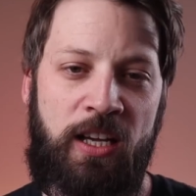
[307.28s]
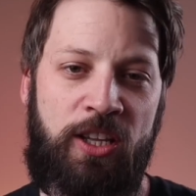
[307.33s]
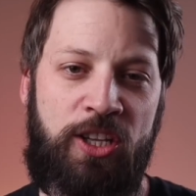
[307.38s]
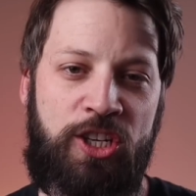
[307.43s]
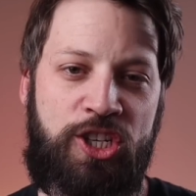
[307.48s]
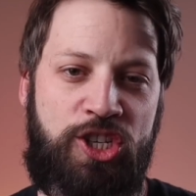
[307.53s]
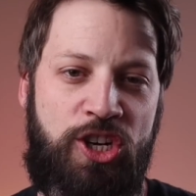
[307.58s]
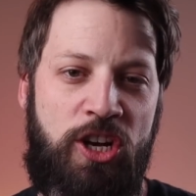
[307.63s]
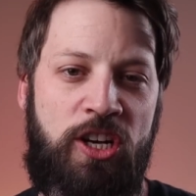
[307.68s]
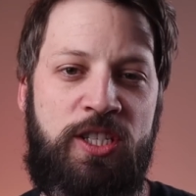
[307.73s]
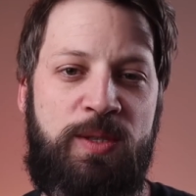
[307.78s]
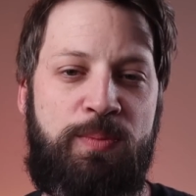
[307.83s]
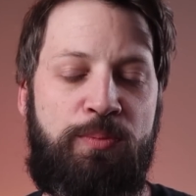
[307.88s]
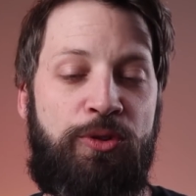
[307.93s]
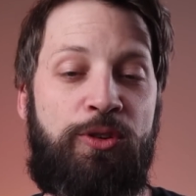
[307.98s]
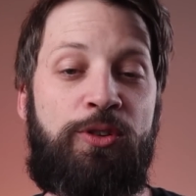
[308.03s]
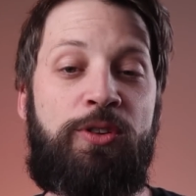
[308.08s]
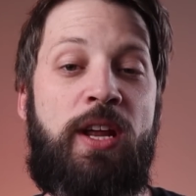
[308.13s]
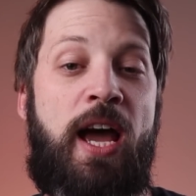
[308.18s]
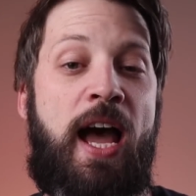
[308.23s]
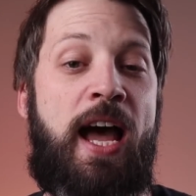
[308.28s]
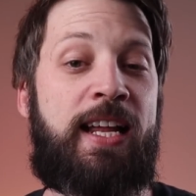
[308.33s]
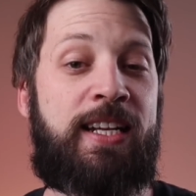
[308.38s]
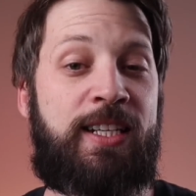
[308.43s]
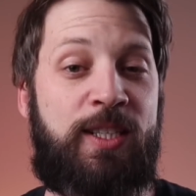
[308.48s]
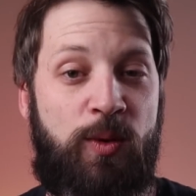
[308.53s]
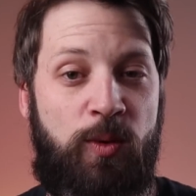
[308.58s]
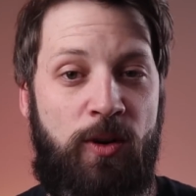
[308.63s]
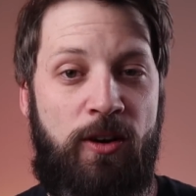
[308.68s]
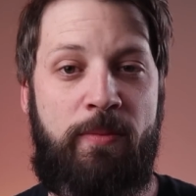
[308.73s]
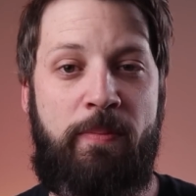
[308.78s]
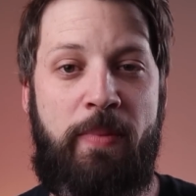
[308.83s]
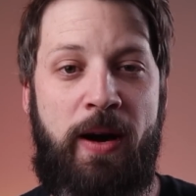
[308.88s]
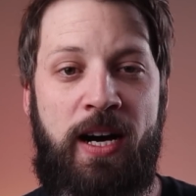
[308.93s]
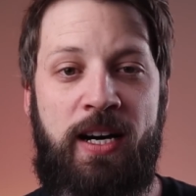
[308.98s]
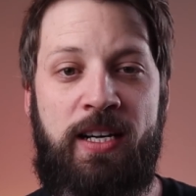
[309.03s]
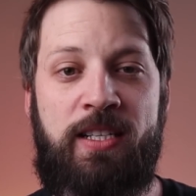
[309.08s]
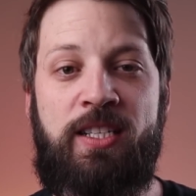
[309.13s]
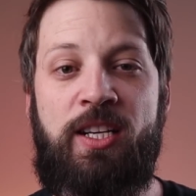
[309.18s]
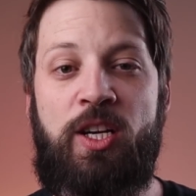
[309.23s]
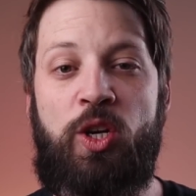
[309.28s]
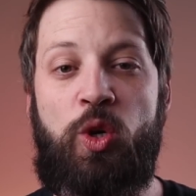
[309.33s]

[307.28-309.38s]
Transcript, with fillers: The shots brewed at 12 bars